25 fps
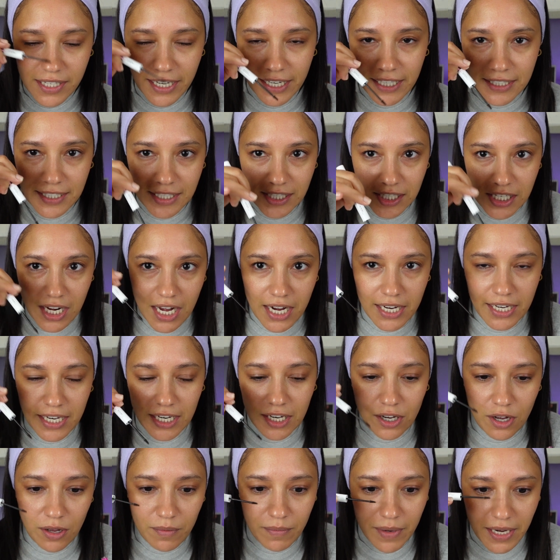like it's
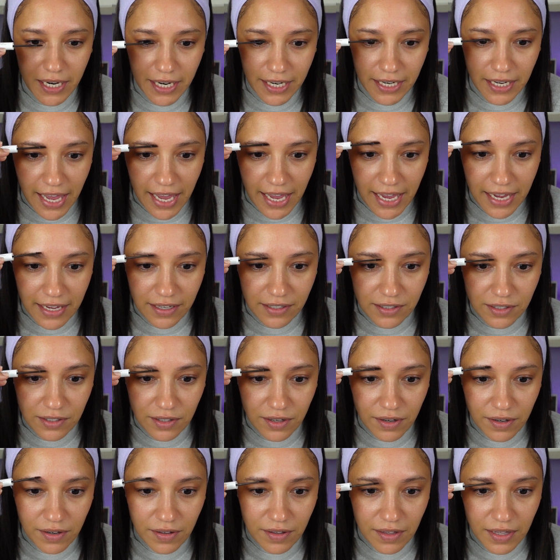tugging on my hairs,
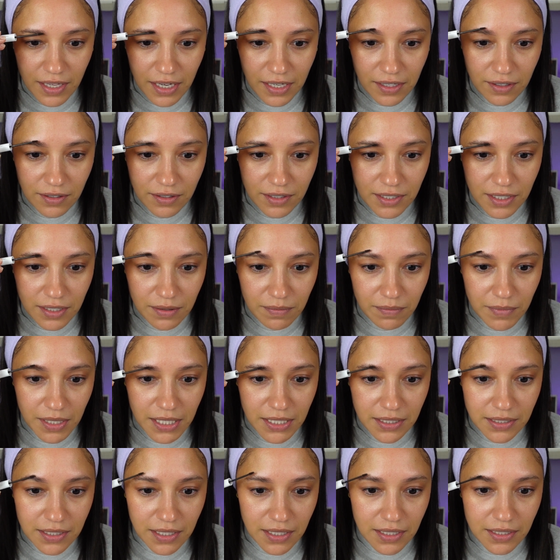so that usually
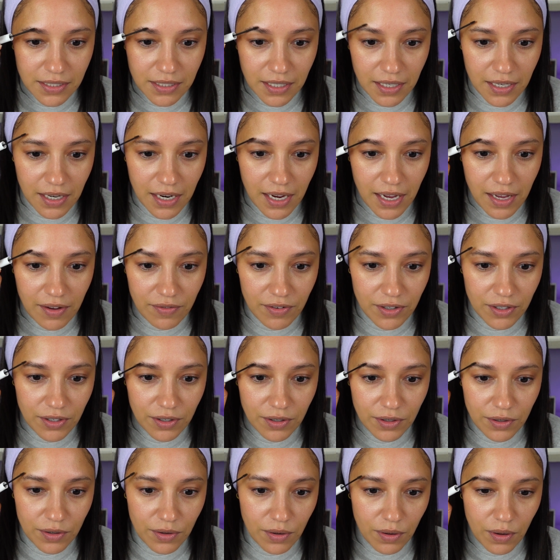means that it's going to have a
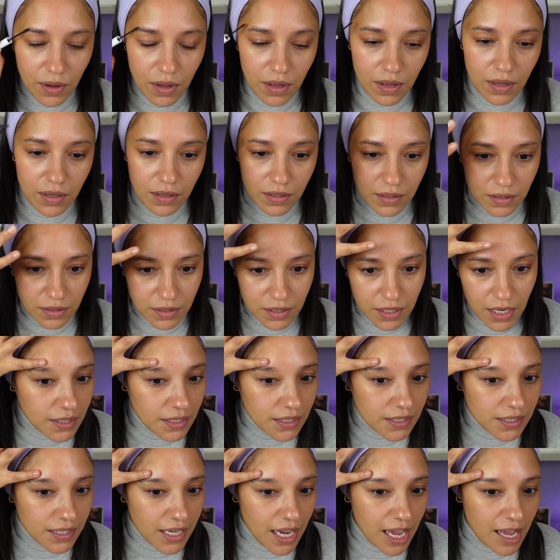good hold.
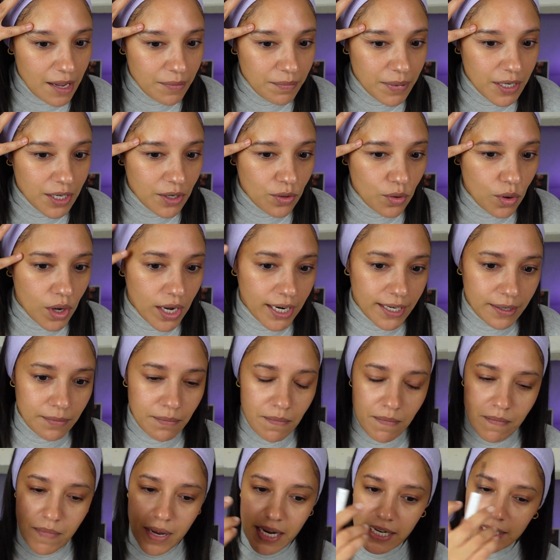These can be quite
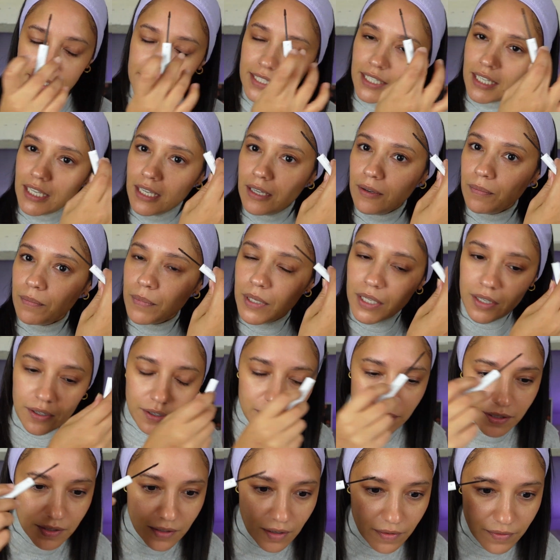messy
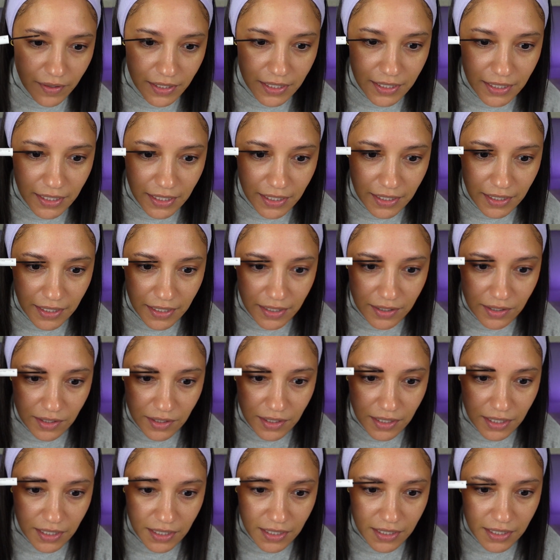because obviously it is
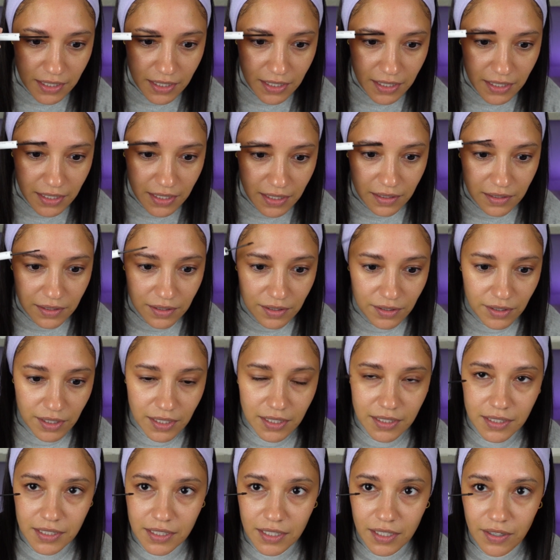tinted, as you
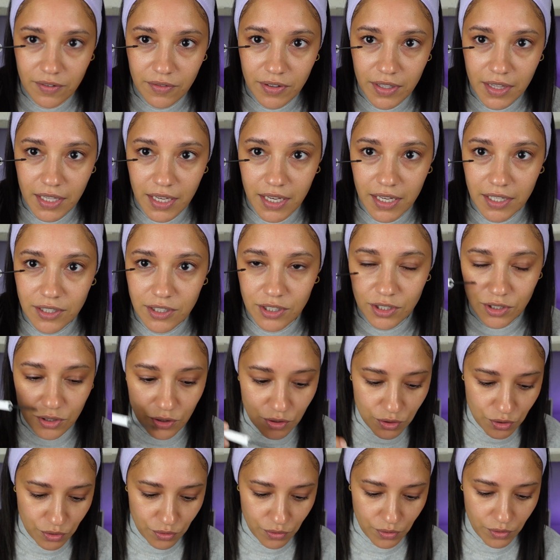can see over there. I just
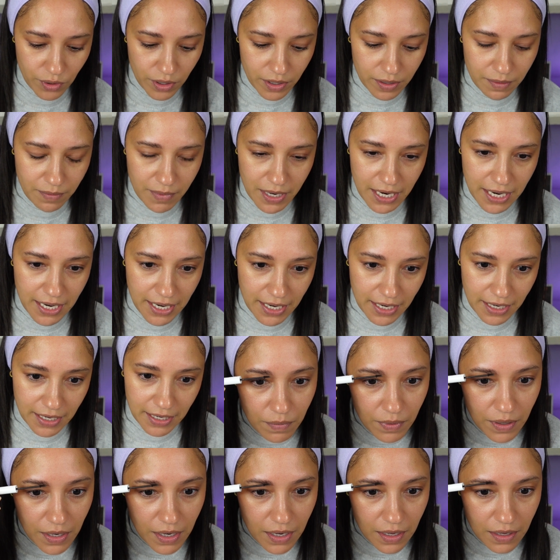drew on my
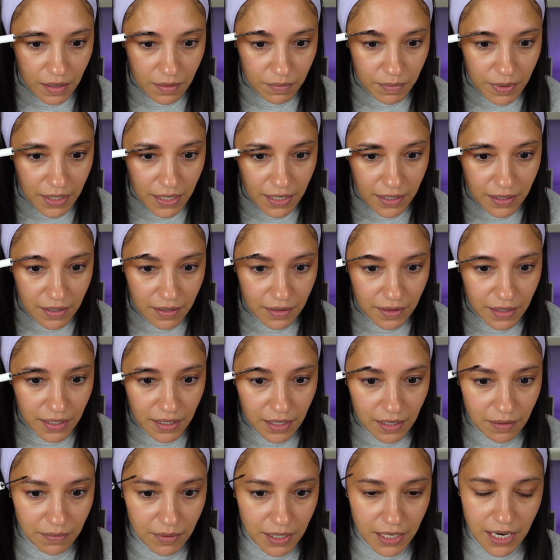brow, but I don't
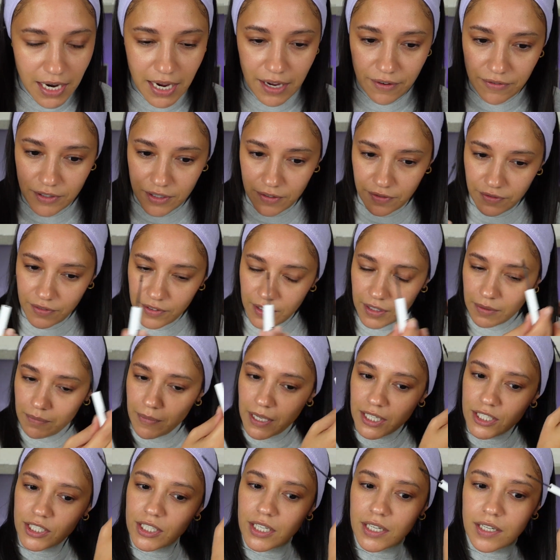think I'm going to have to fill
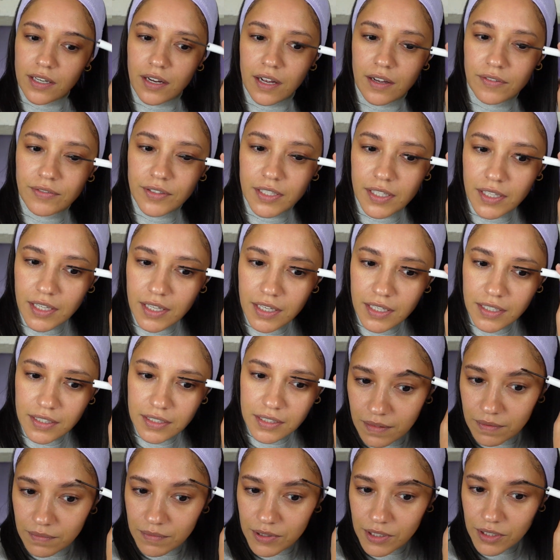much in after
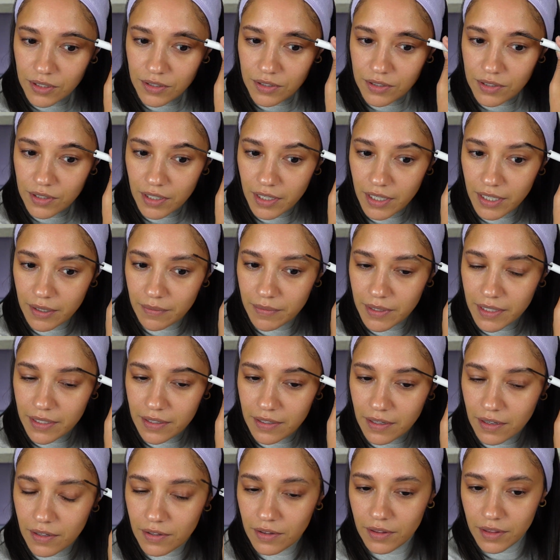this. I'm so sorry, I'm
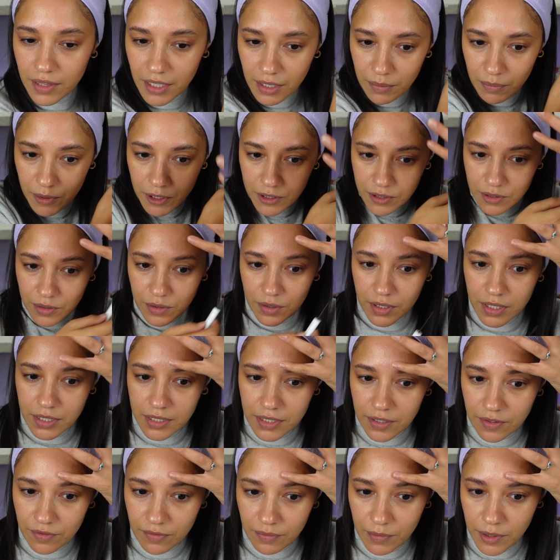in the most
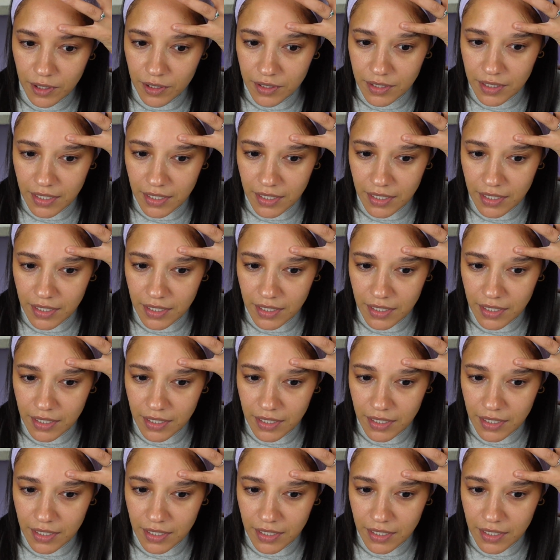talkative mood